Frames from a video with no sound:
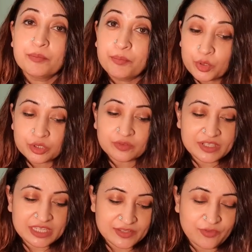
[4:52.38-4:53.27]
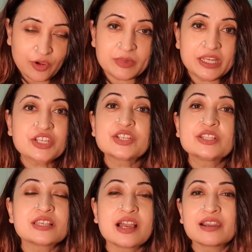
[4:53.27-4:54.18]
Both of these
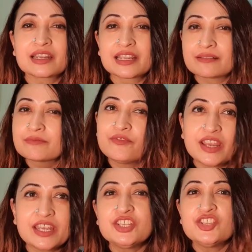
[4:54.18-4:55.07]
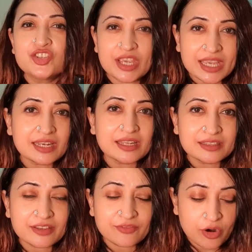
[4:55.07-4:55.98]
formulations are very gel
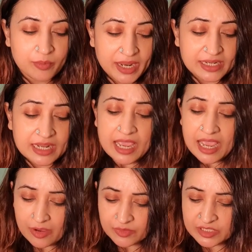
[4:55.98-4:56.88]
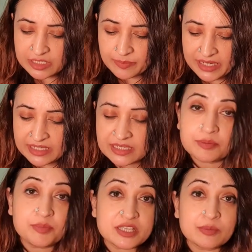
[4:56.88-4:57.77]
in their format. I was expecting the
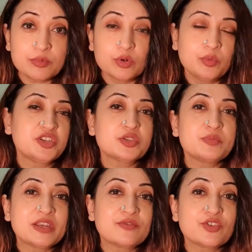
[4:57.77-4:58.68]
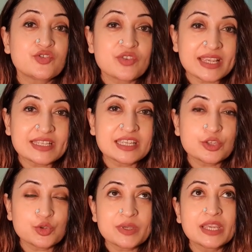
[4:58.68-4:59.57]
Bisabol, which is meant for dry
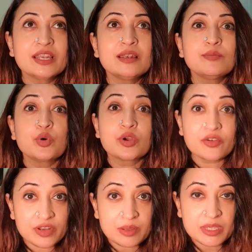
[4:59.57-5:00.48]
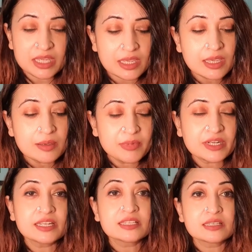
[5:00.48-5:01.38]
skin, to be a little more creamy, but it is